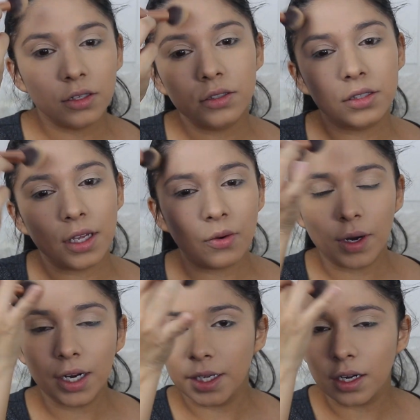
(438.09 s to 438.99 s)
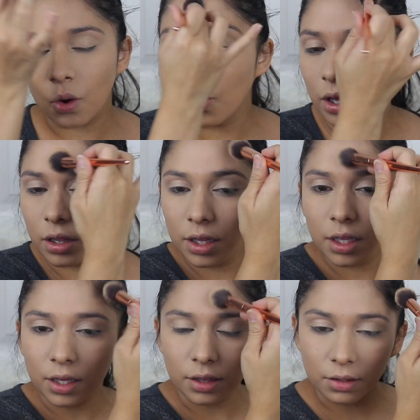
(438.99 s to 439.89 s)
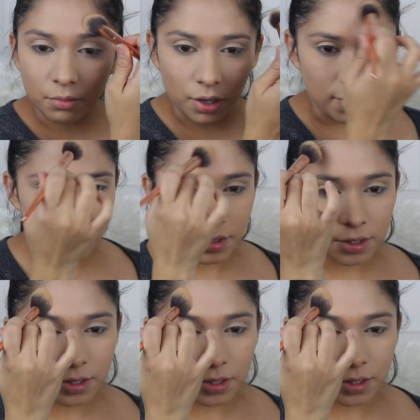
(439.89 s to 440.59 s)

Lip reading: which is like where I get oily like the most.